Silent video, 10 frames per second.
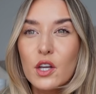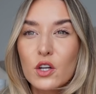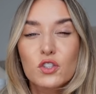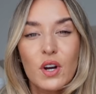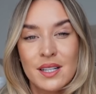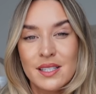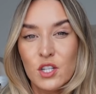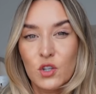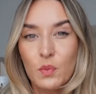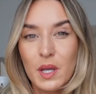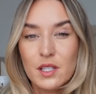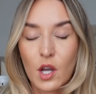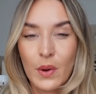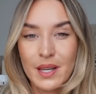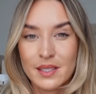good transitional piece
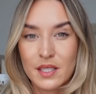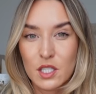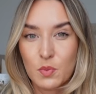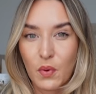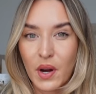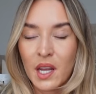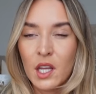going into spring.